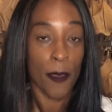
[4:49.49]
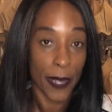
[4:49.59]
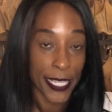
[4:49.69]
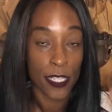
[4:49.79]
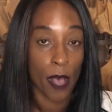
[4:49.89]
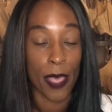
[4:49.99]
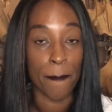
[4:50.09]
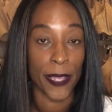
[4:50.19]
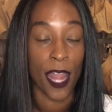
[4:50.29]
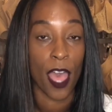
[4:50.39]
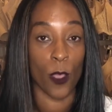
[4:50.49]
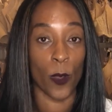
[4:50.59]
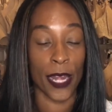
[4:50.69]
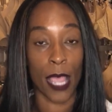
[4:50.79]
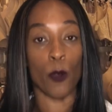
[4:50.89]
please comment
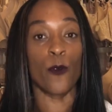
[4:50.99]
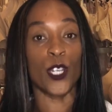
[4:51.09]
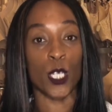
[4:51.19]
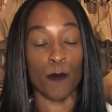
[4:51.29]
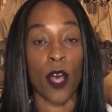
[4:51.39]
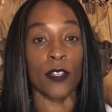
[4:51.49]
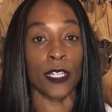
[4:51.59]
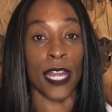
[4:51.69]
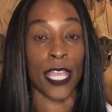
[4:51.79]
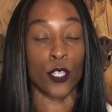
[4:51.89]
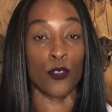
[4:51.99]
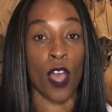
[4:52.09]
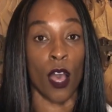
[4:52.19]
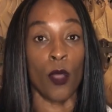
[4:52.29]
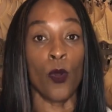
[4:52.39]
below and I will respond and let you
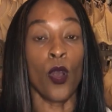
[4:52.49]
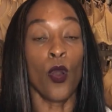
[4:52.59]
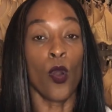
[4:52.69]
know